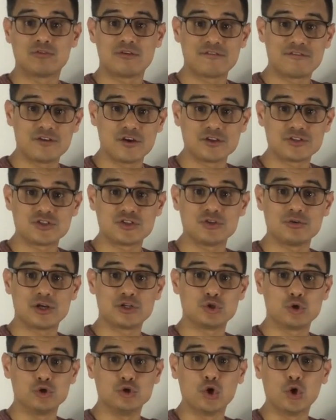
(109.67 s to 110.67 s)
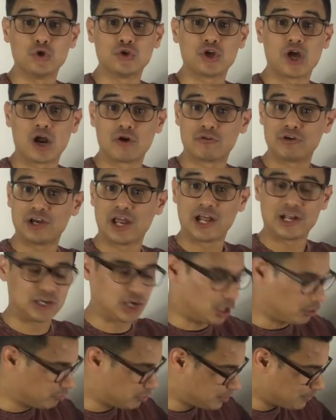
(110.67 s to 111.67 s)
referred to as your non-current and
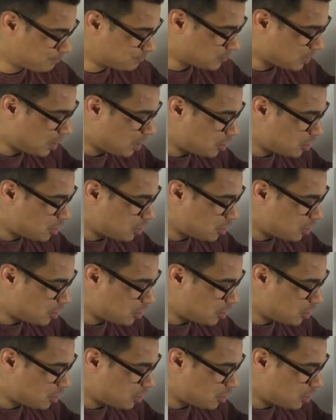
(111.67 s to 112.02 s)
current.